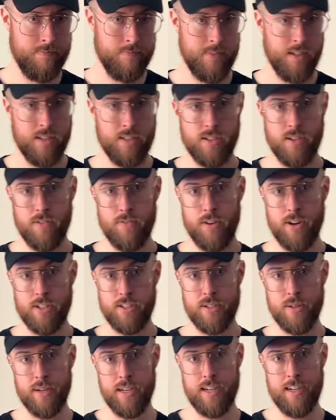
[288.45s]
So far
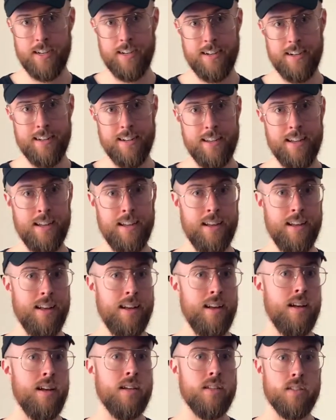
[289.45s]
so good?
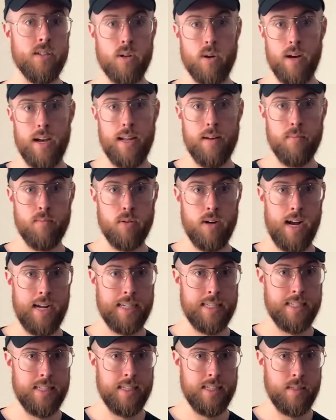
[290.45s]
So go ahead and
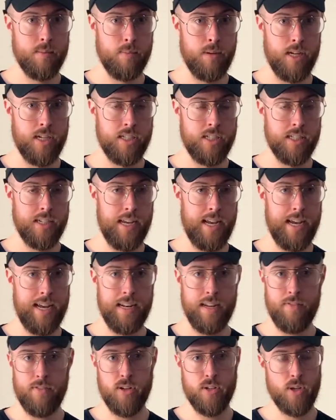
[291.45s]
practice this a bunch, and
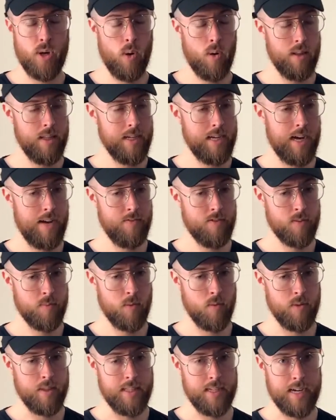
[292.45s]
if you're totally comfortable
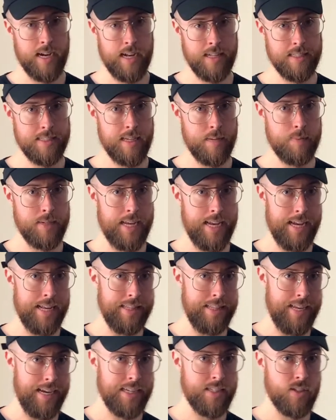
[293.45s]
with the concept and
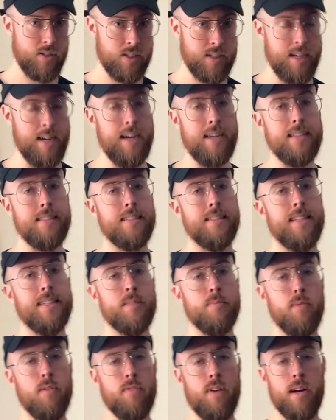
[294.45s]
the exercise, let's
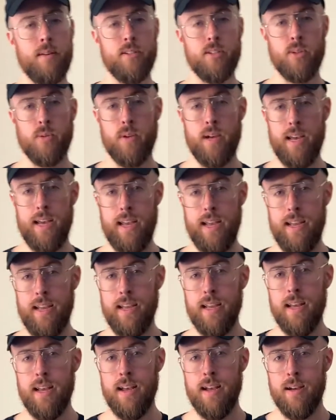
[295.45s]
move on to a
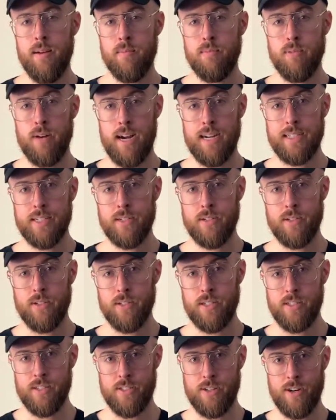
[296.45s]
practical
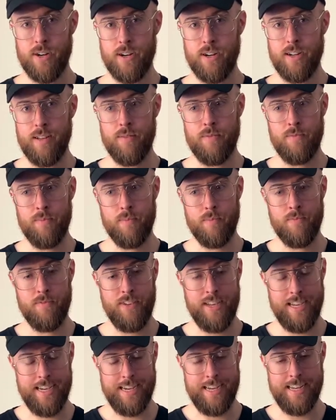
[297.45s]
concern
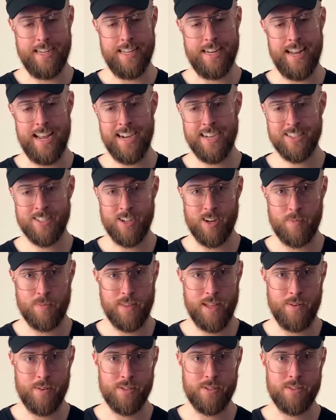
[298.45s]
via an excerpt
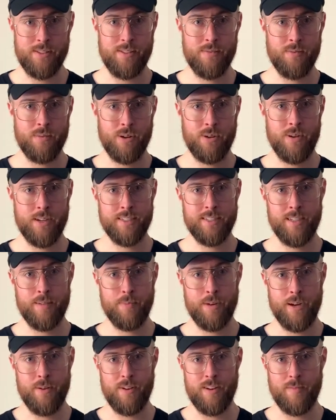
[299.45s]
that was requested
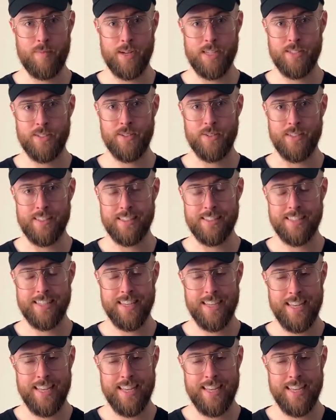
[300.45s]
by one of my students.